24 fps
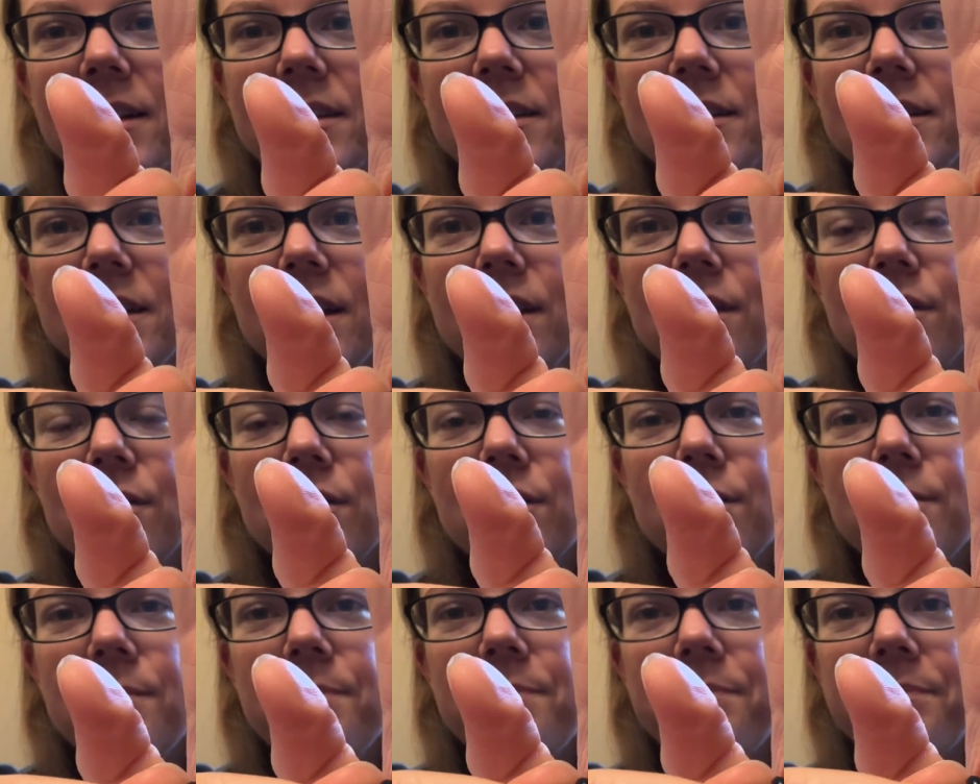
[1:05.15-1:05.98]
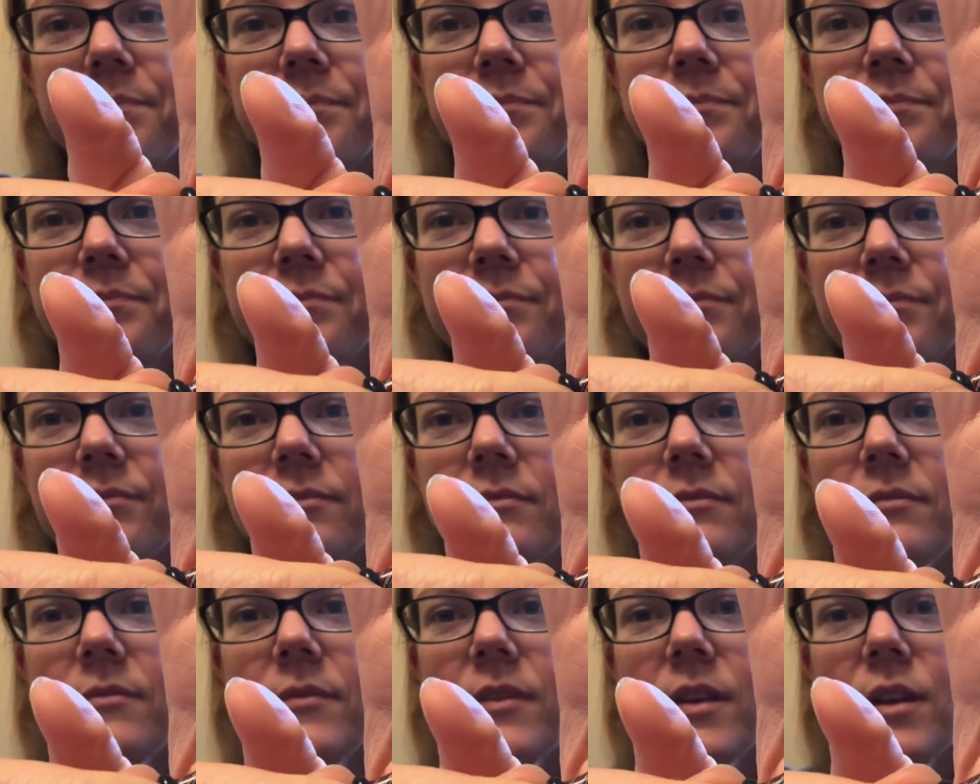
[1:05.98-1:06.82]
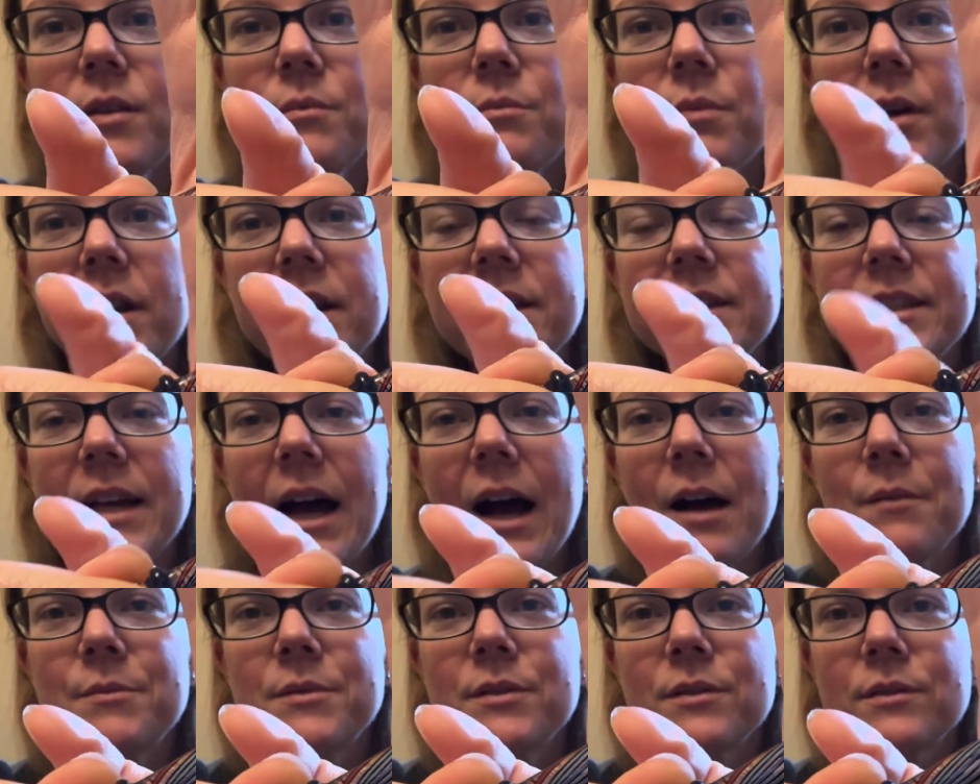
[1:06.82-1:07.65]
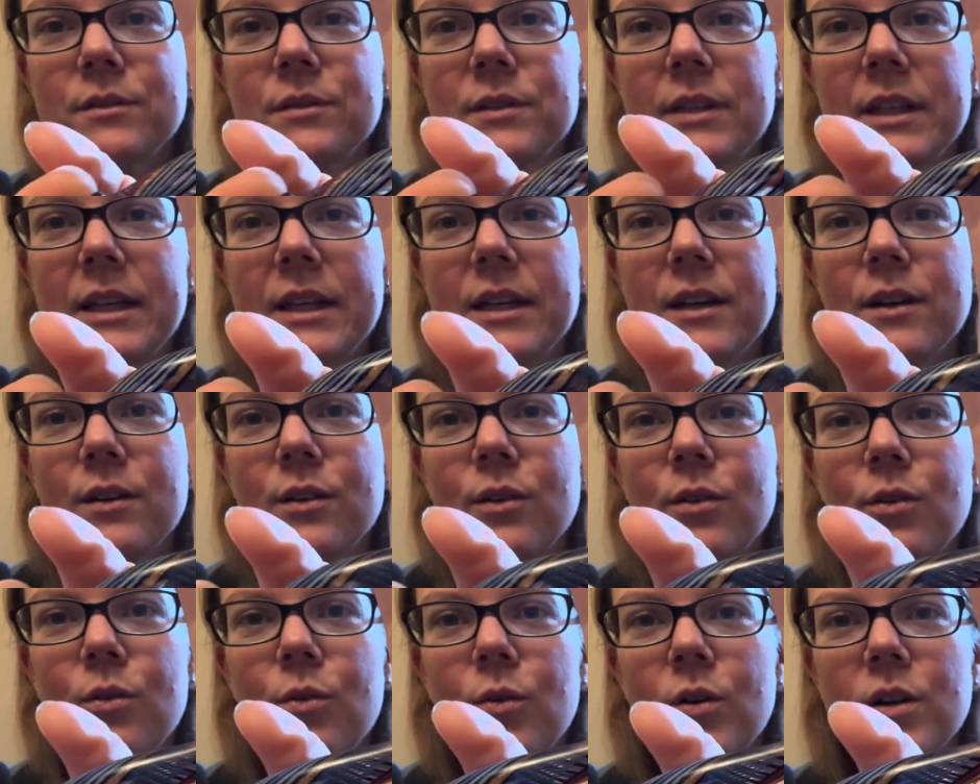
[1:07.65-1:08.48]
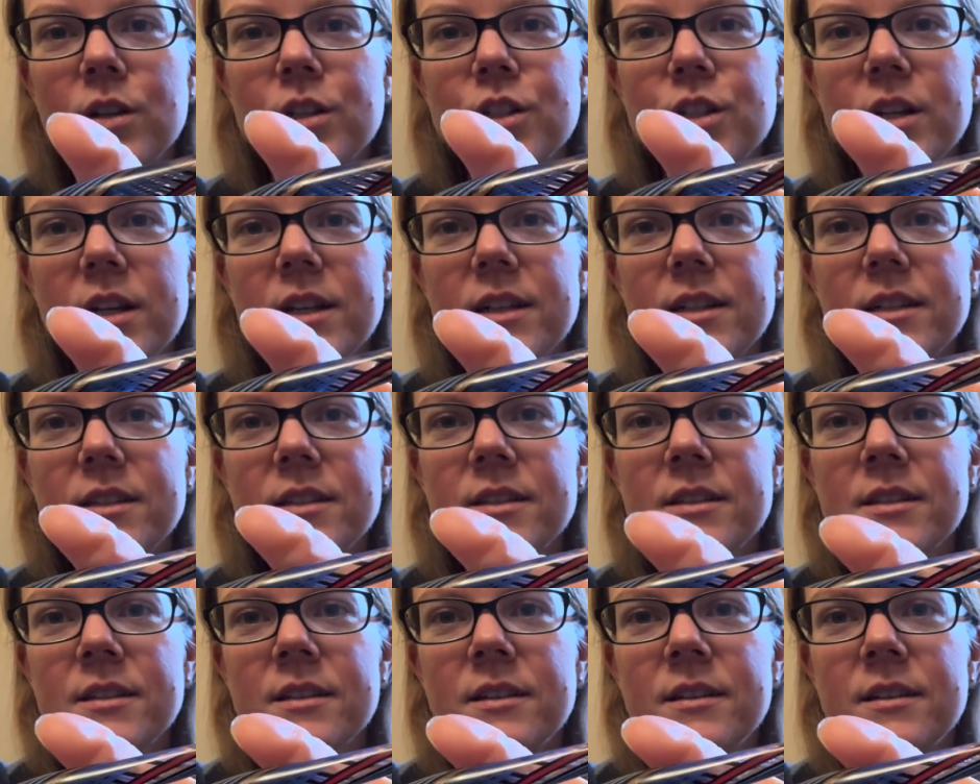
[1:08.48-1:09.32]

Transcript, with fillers: of see-through, but it's absolutely gorgeous.